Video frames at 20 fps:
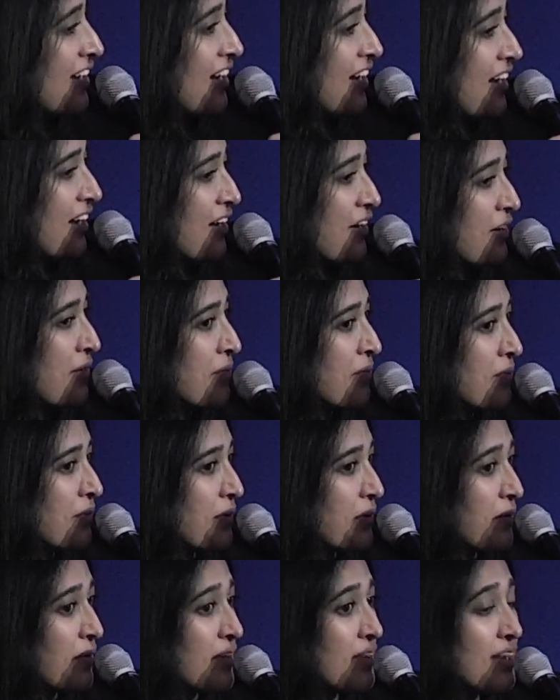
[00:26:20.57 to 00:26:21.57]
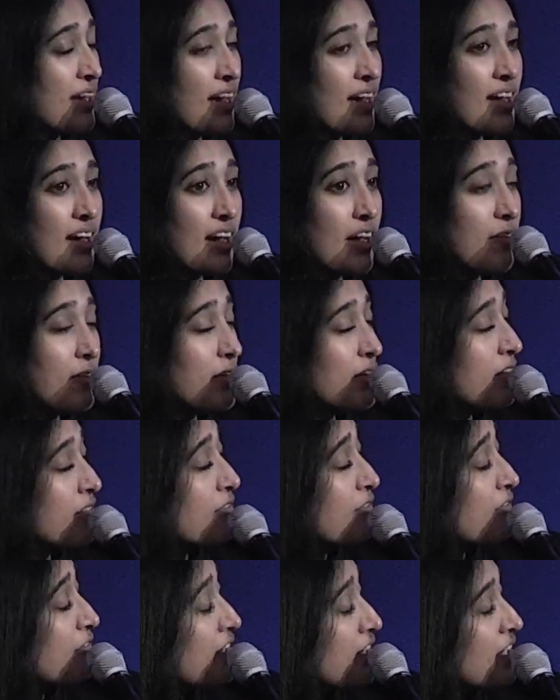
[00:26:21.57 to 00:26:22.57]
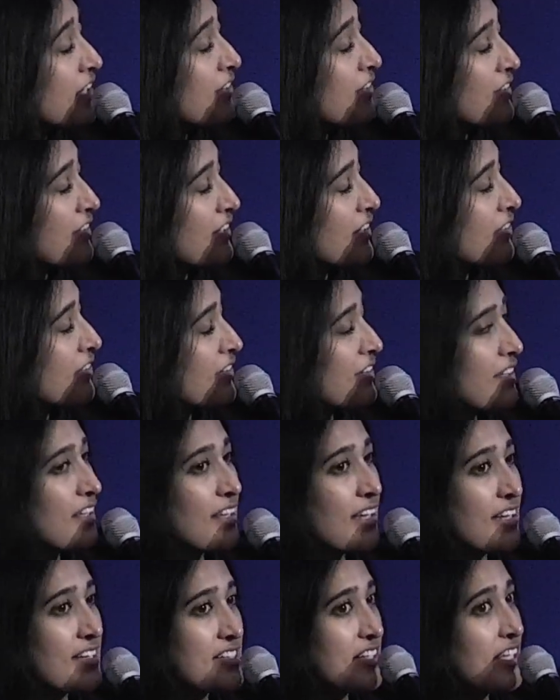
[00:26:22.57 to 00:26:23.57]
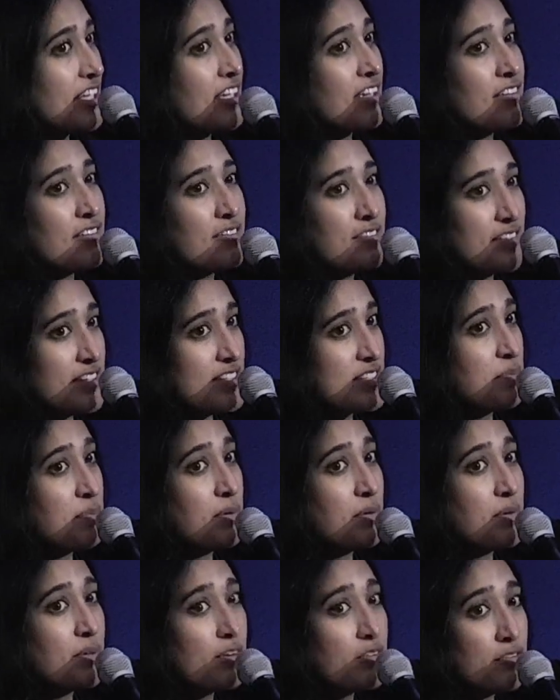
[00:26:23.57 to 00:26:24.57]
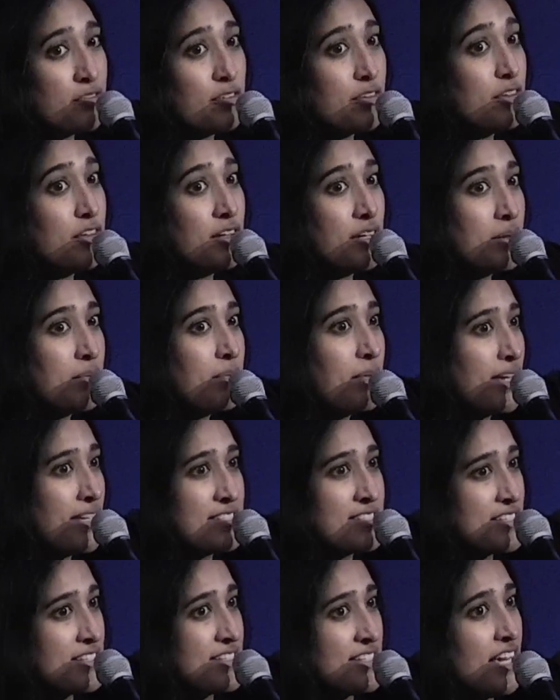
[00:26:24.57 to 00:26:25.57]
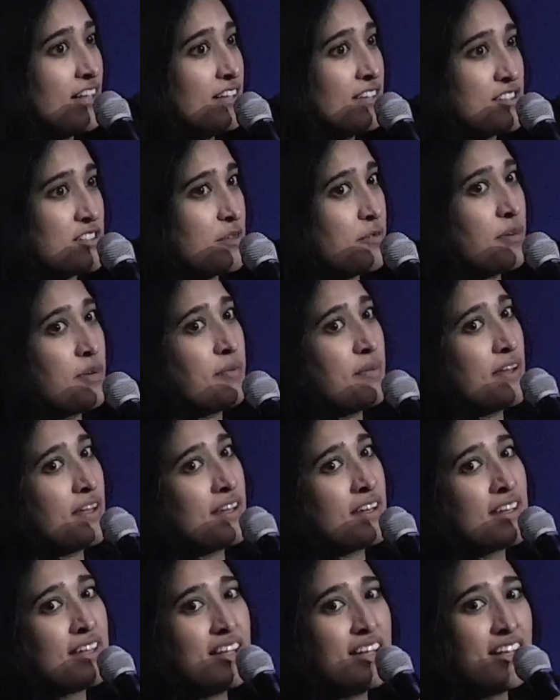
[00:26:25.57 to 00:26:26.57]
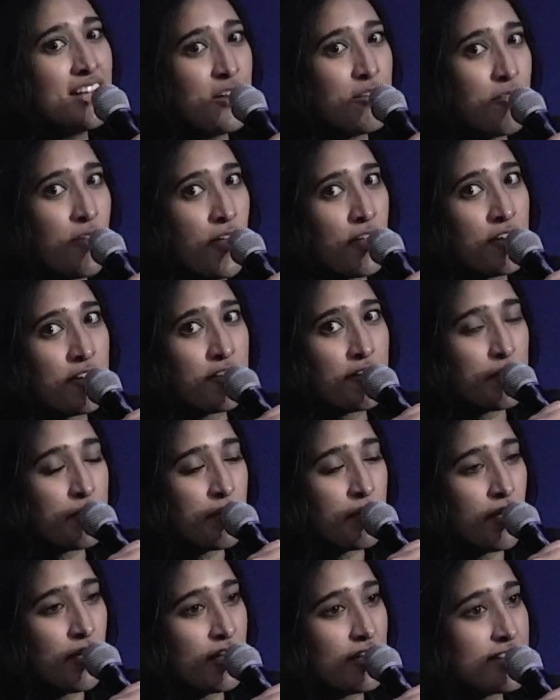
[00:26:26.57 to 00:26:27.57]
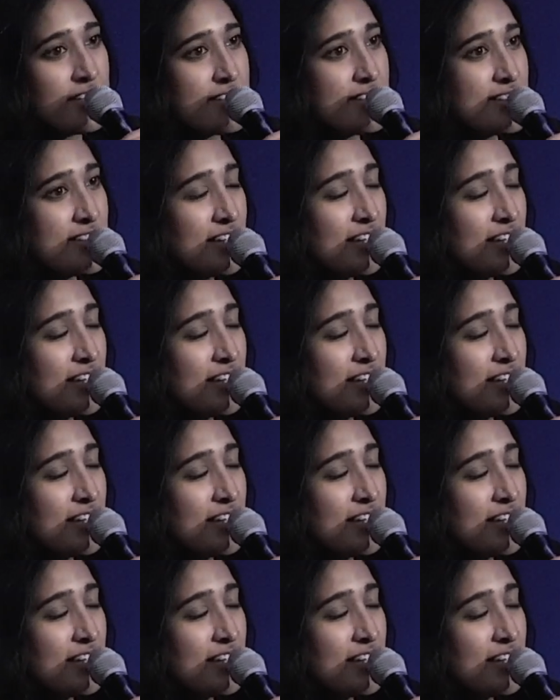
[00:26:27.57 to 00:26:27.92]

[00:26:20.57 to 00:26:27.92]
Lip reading: With that, I would really, really, really like to give these beautiful and amazing, talented women a round of applause.